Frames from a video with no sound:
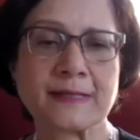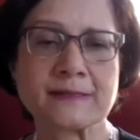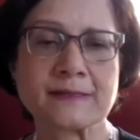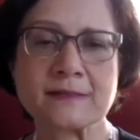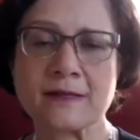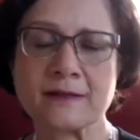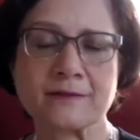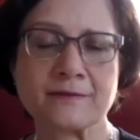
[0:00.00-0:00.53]

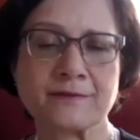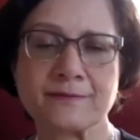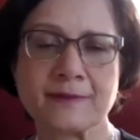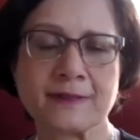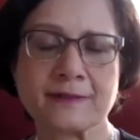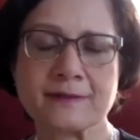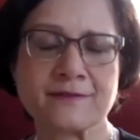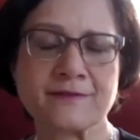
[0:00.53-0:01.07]
not
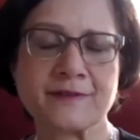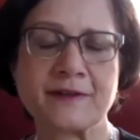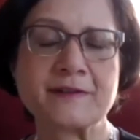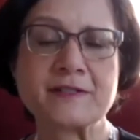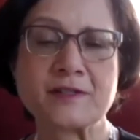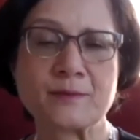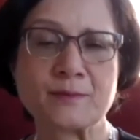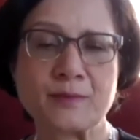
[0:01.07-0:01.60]
it's a very
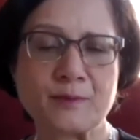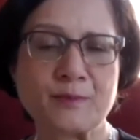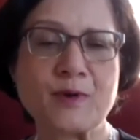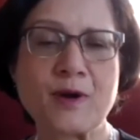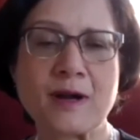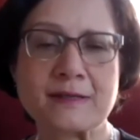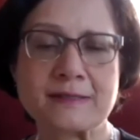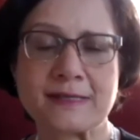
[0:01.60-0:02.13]
simple
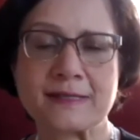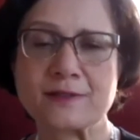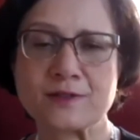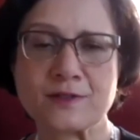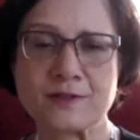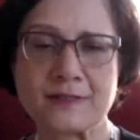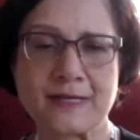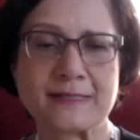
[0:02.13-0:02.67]
process to
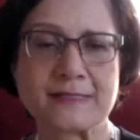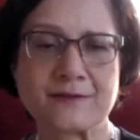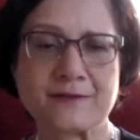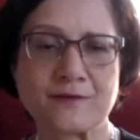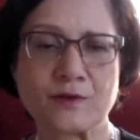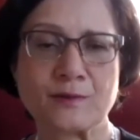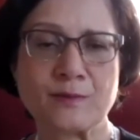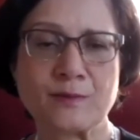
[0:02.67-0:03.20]
test
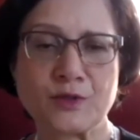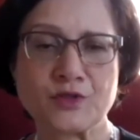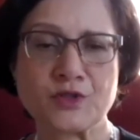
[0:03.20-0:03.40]
for gene